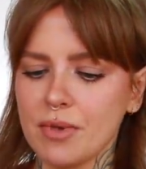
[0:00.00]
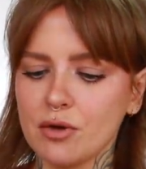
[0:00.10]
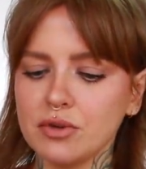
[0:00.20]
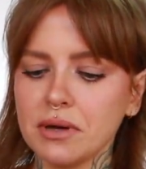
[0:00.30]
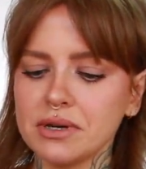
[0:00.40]

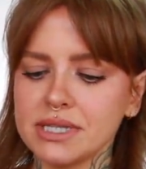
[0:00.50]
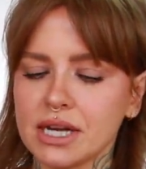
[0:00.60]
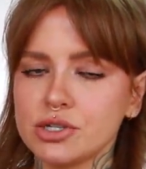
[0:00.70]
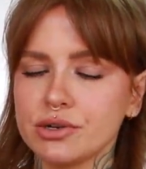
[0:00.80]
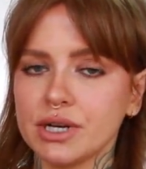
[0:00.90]
bellflower,
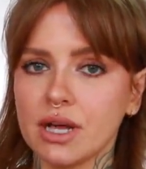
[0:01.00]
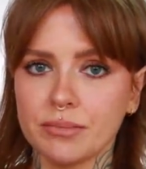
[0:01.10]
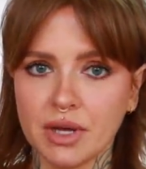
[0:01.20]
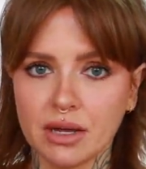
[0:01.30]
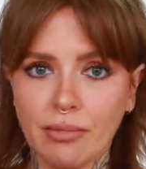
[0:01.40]
tangerine,
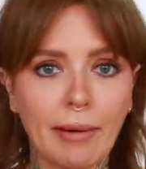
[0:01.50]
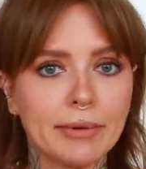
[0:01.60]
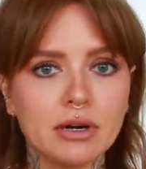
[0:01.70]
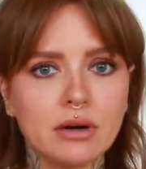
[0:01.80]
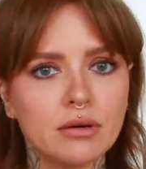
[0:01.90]
and pink
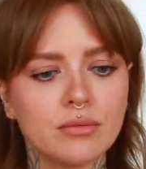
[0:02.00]
pepper